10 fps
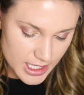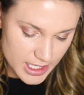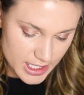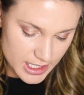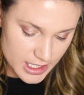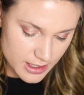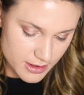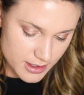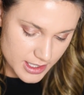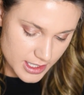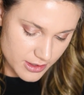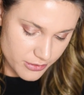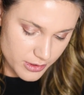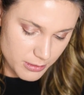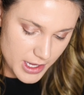in the Naked
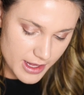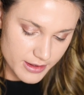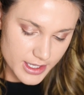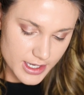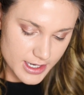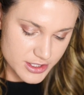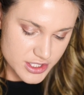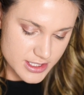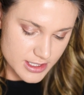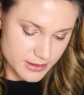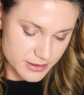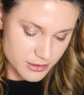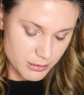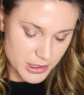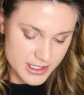three palette, and just a
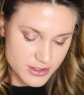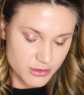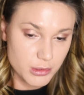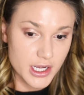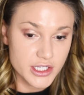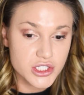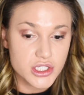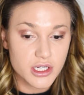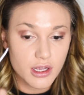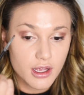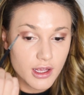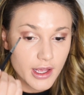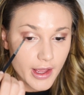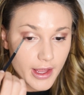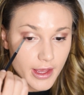little pencil brush,
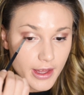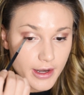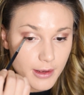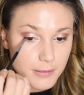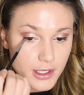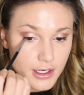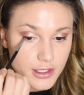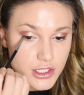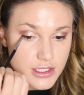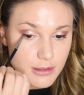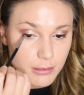and I'm gonna just